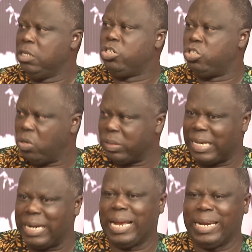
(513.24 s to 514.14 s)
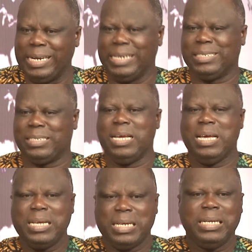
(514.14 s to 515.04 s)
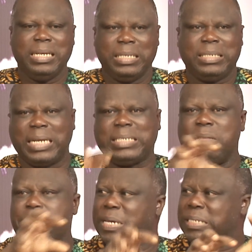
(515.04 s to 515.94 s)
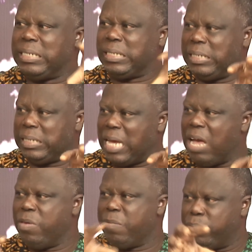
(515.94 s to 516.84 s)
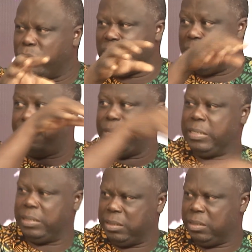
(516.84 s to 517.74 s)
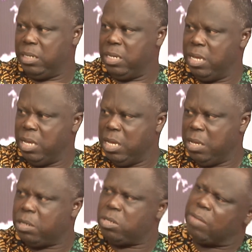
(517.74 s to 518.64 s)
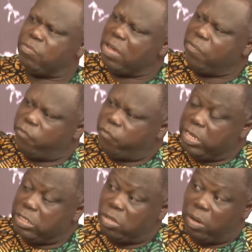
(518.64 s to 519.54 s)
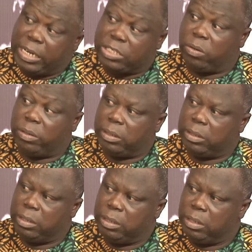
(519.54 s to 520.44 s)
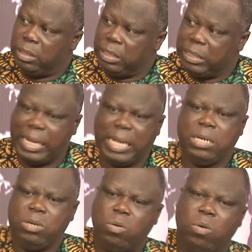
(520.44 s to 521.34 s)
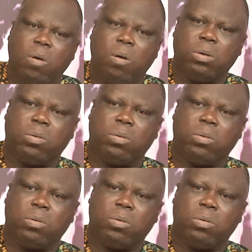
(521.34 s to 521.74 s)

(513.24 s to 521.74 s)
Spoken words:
shows that at least certain basic things have been put in place. Because you have to have installation. Then you go on.